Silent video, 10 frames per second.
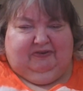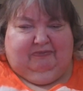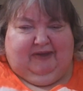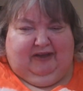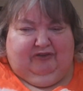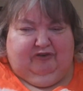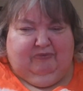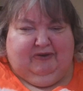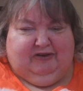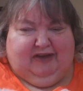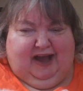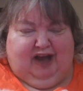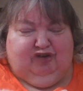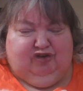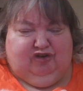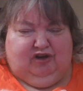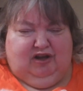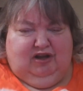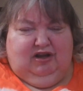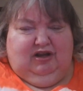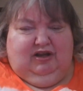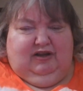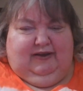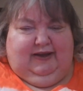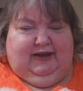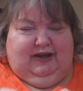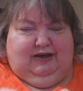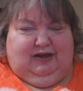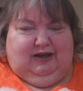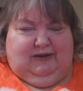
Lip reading: the bathroom attached. And